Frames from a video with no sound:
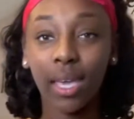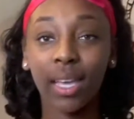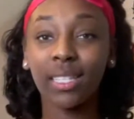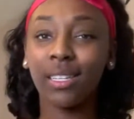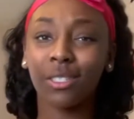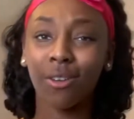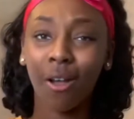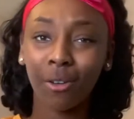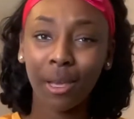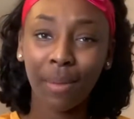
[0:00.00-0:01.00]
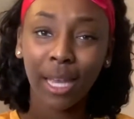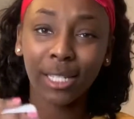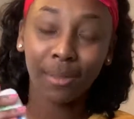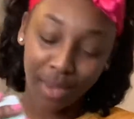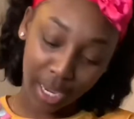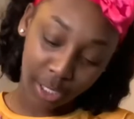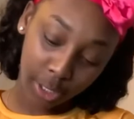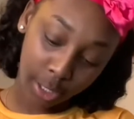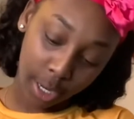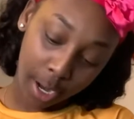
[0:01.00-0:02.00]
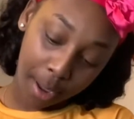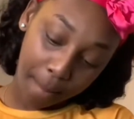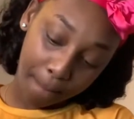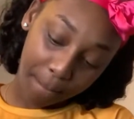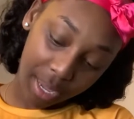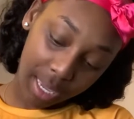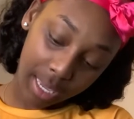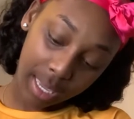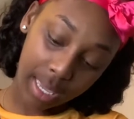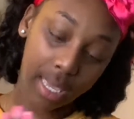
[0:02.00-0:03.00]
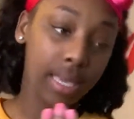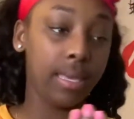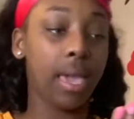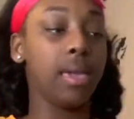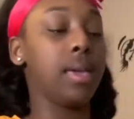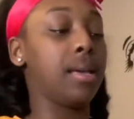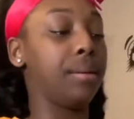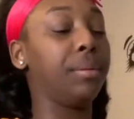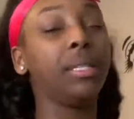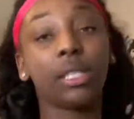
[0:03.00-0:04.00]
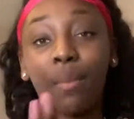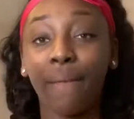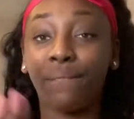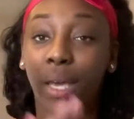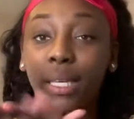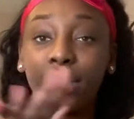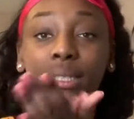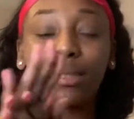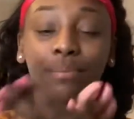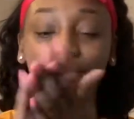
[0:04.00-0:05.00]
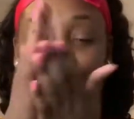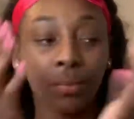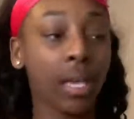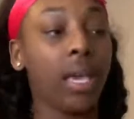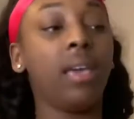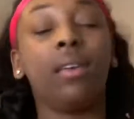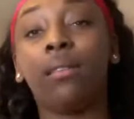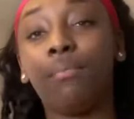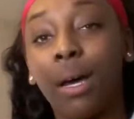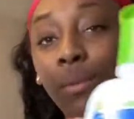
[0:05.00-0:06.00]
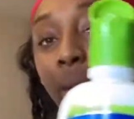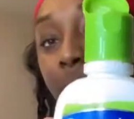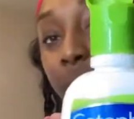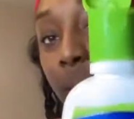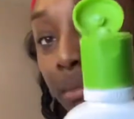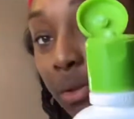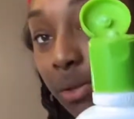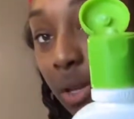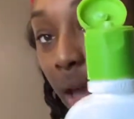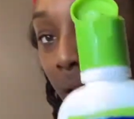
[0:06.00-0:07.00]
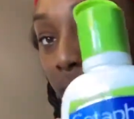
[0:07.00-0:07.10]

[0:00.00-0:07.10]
it's a little strong. A major. But, yeah. Put this on my face. And, by the way, this is what I'm using, y'all.